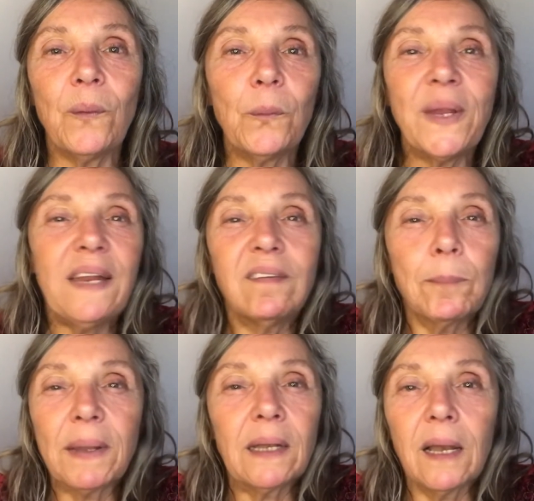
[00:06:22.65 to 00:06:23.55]
we need to
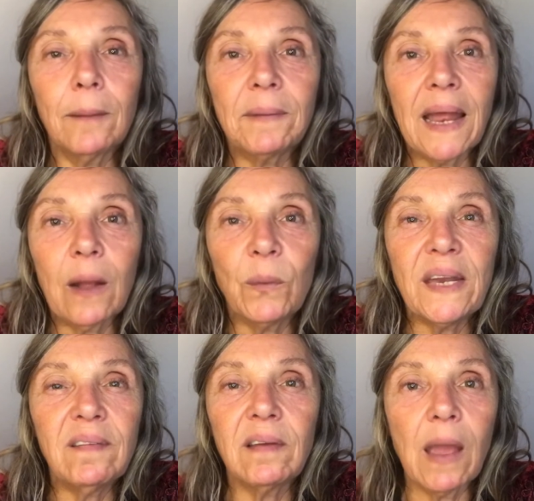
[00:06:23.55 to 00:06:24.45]
bundle up now. We
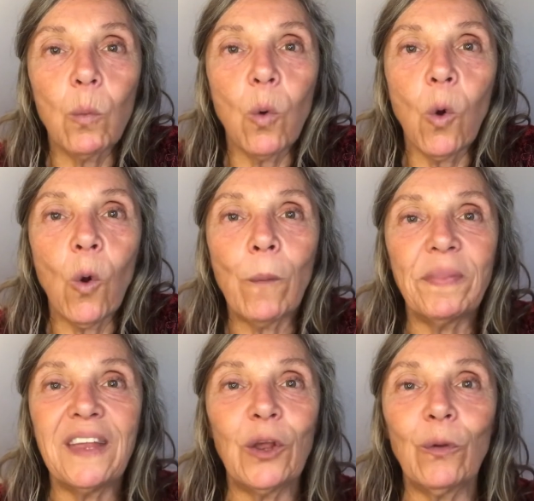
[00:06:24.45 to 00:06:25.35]
need to get
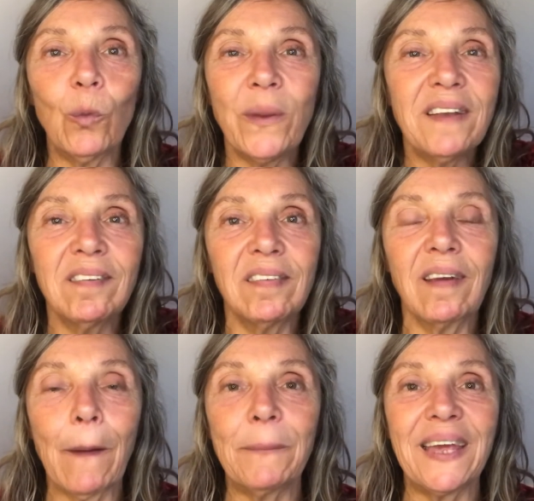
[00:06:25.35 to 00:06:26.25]
warm. You know, the winter's
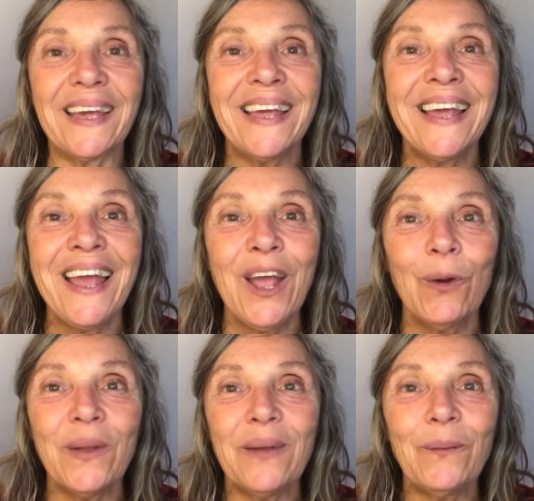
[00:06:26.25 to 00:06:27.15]
coming. We